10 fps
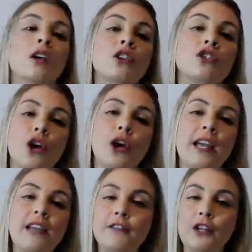So
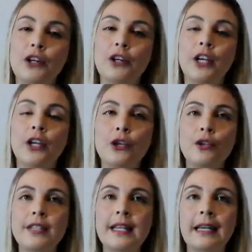if you're
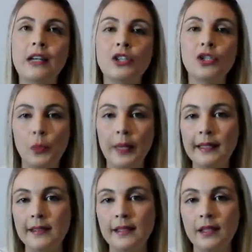using
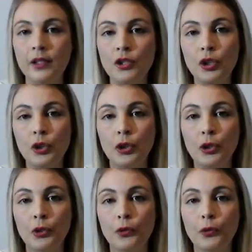sweets
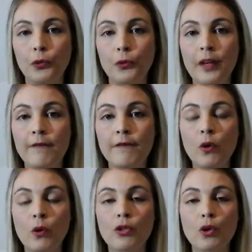to
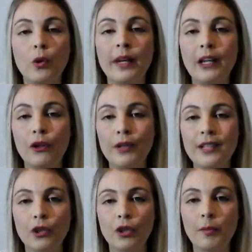reinforce or
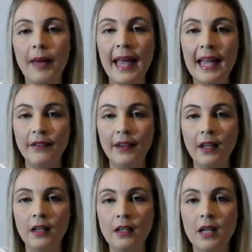increase good behavior
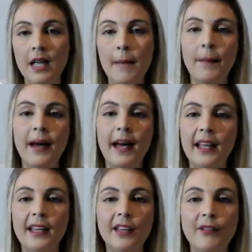
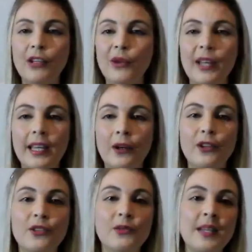by giving your kiddo
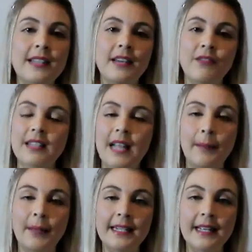a sweet every
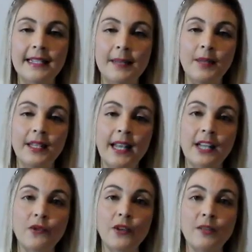time he does something
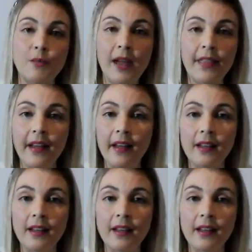nice for his brother,